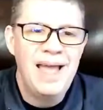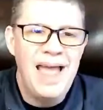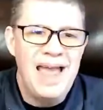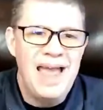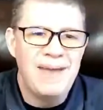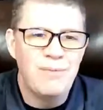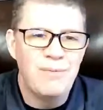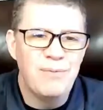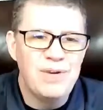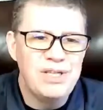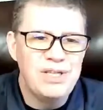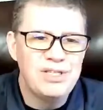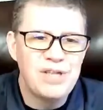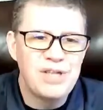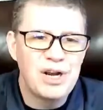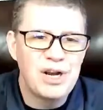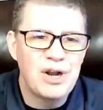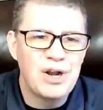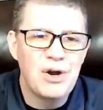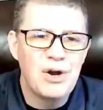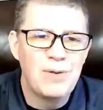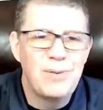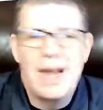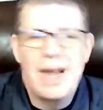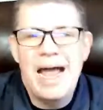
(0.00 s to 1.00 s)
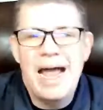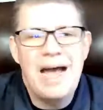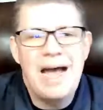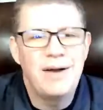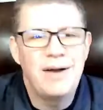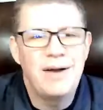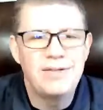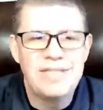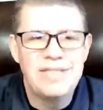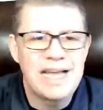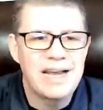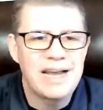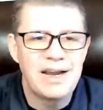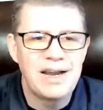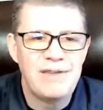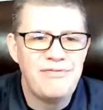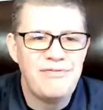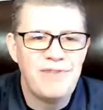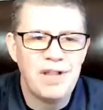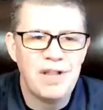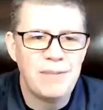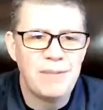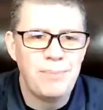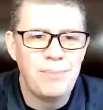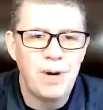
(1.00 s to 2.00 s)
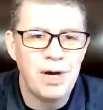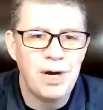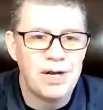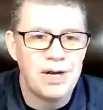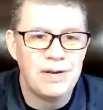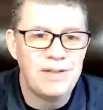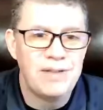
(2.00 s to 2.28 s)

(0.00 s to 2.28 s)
And when you start going, well, how is that going to fall apart?